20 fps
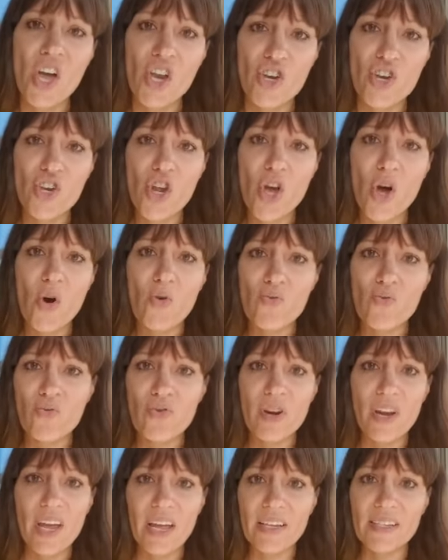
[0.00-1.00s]

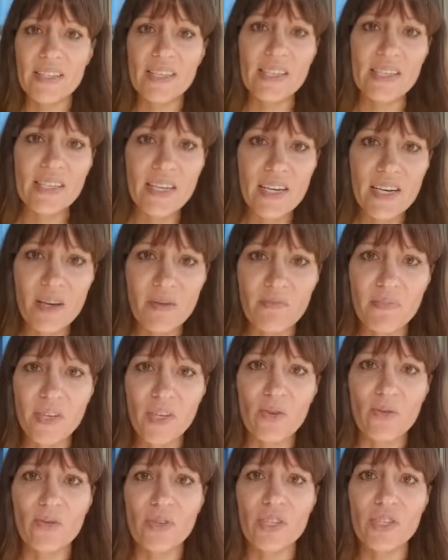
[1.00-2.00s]
known and seen
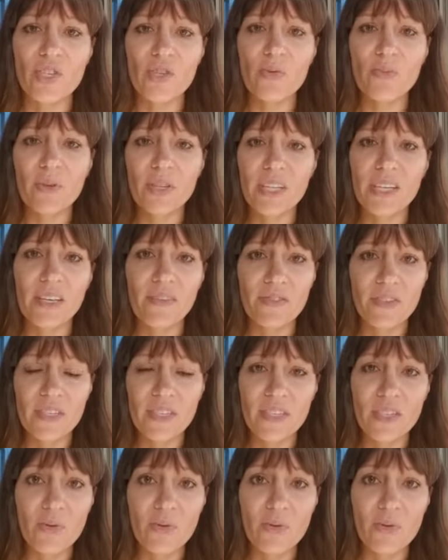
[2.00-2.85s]
abuse, you believe,